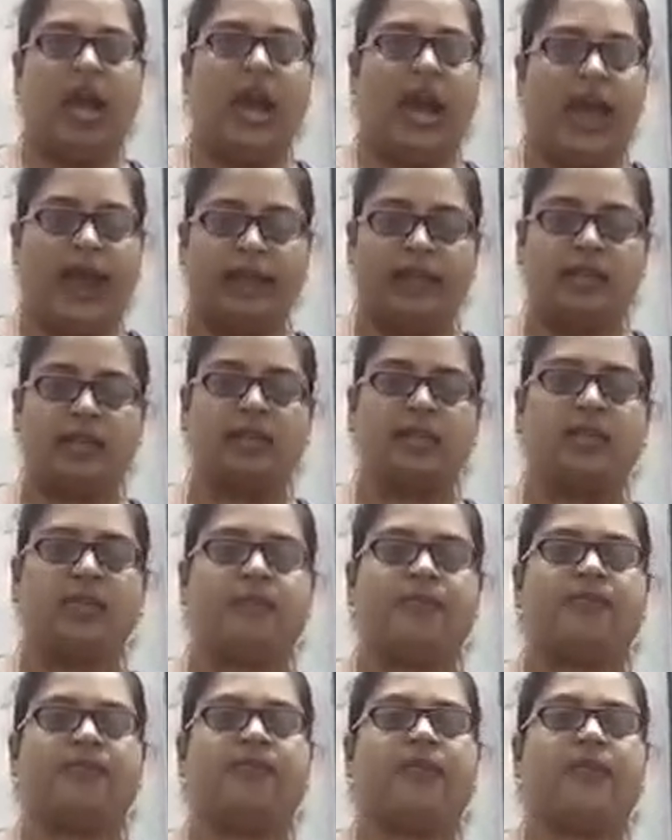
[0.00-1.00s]
and
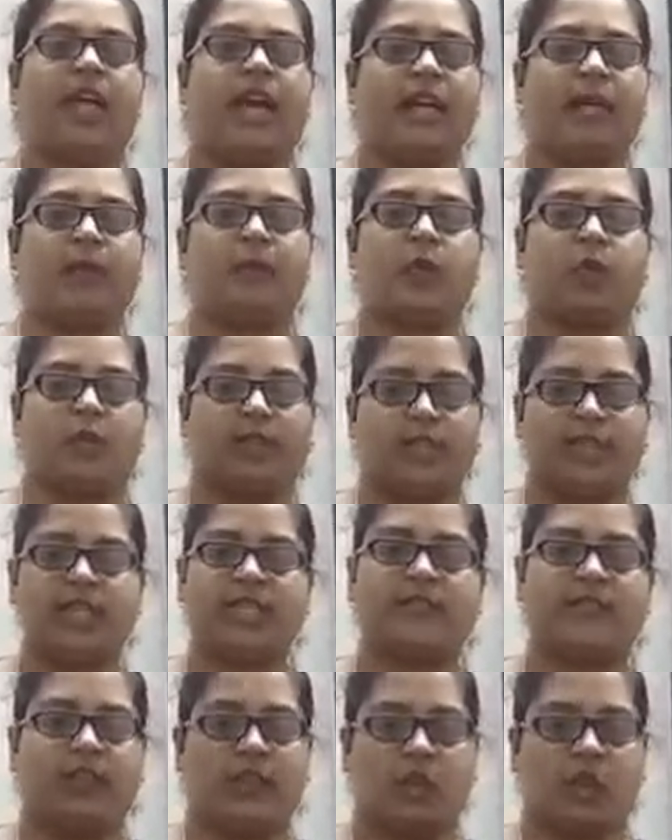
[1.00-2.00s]
that process
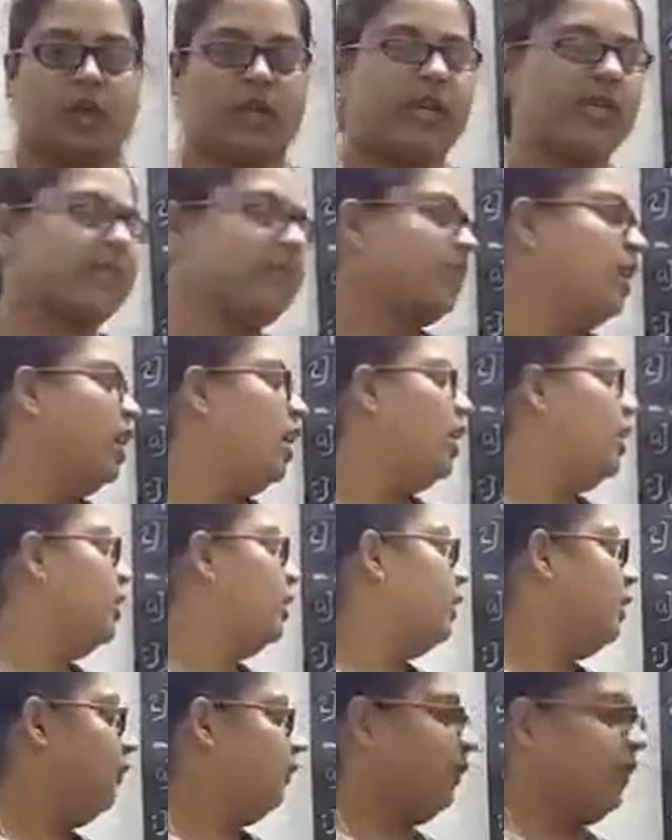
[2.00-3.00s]
we call as
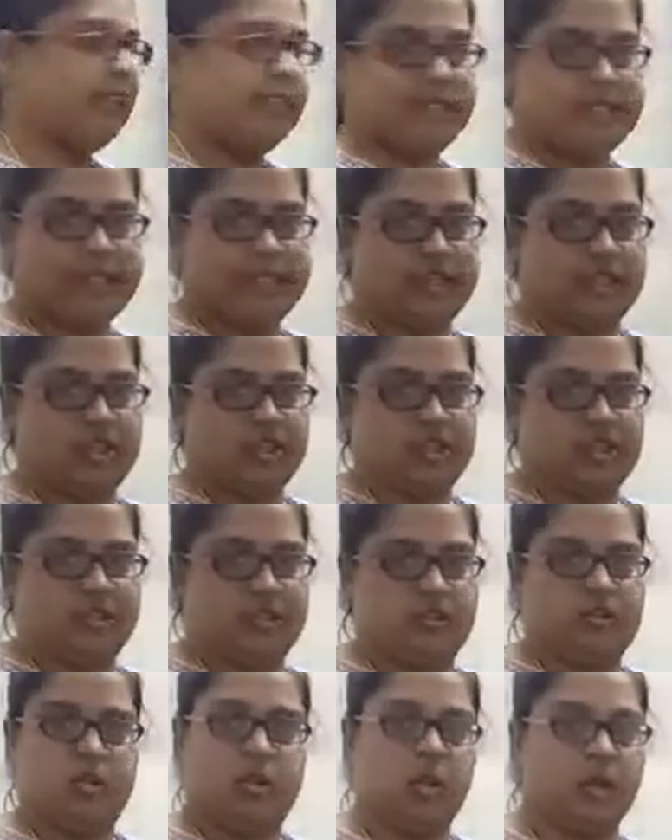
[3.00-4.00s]
differentiation.
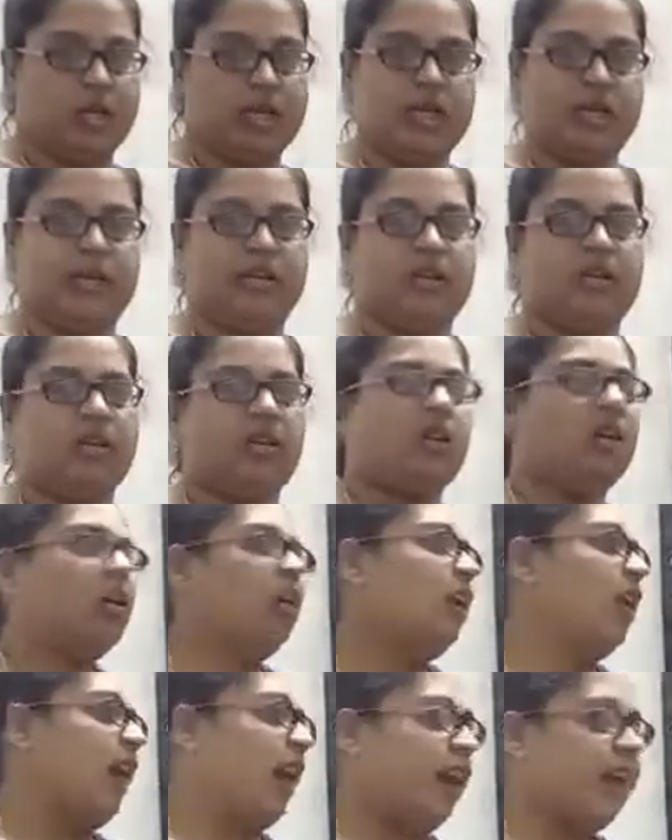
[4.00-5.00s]
Okay,
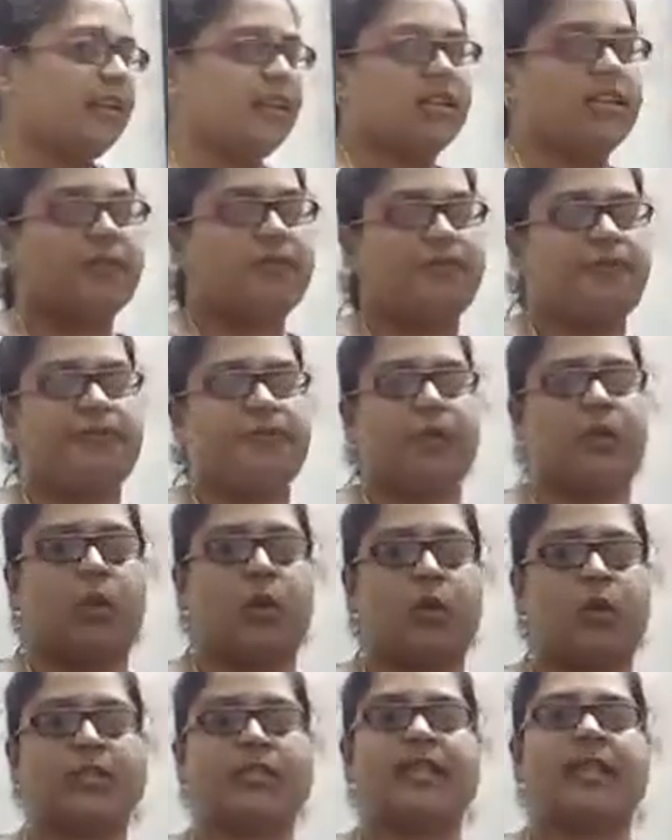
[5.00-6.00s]
and
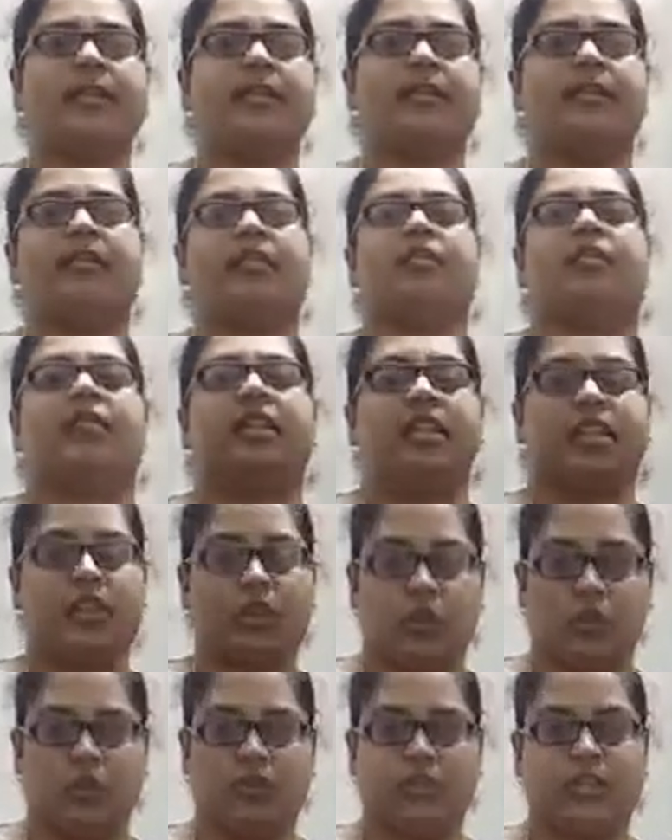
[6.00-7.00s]
those
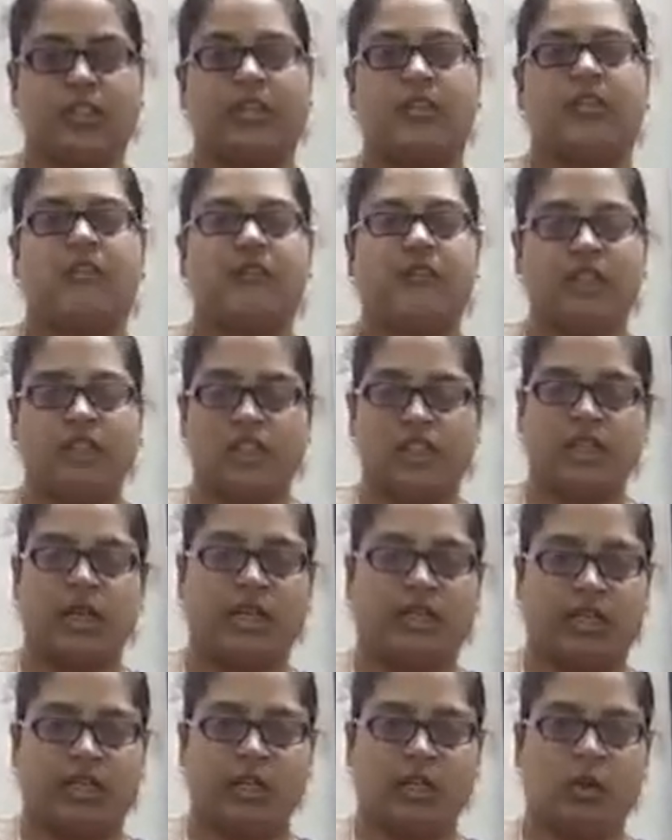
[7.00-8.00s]
tissues which
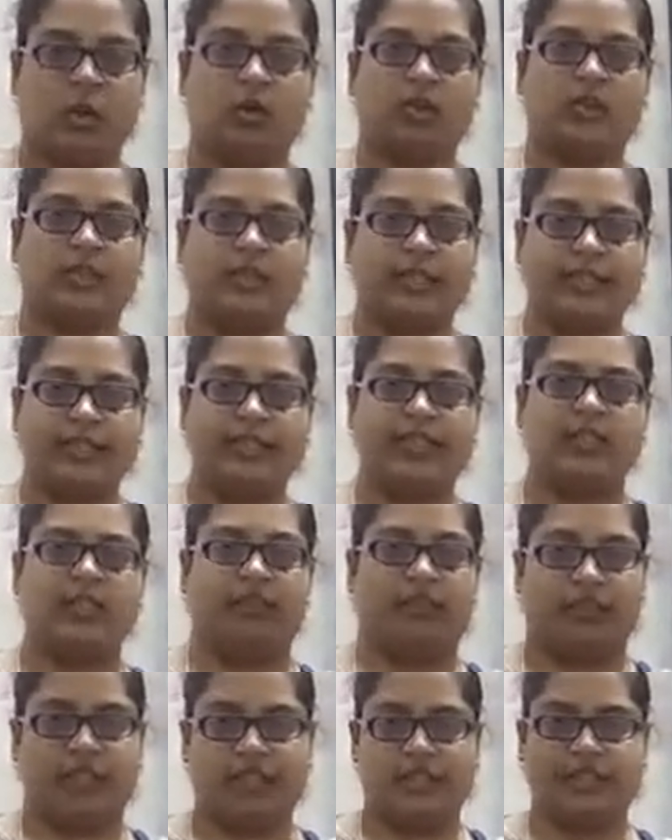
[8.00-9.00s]
undergo these
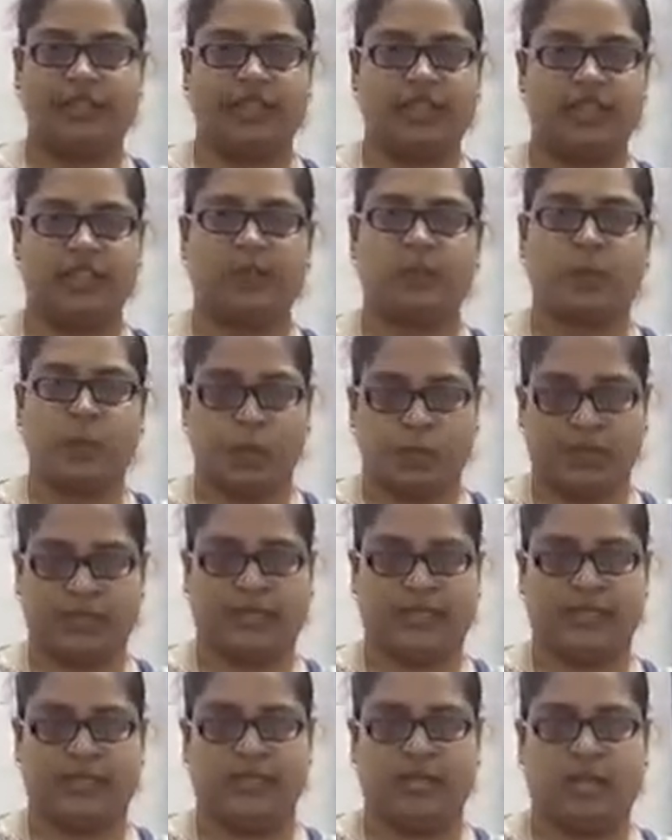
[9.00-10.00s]
differentiation
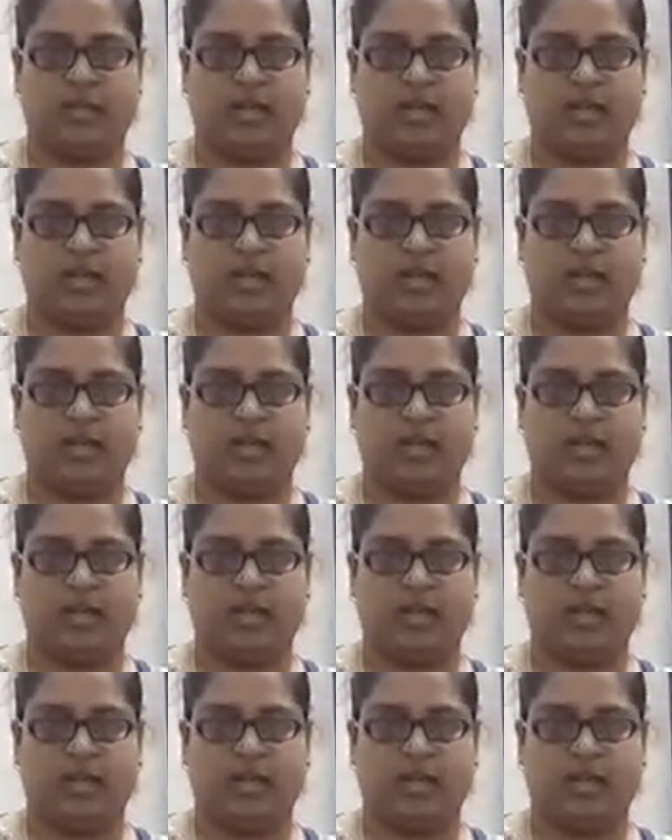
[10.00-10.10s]
process,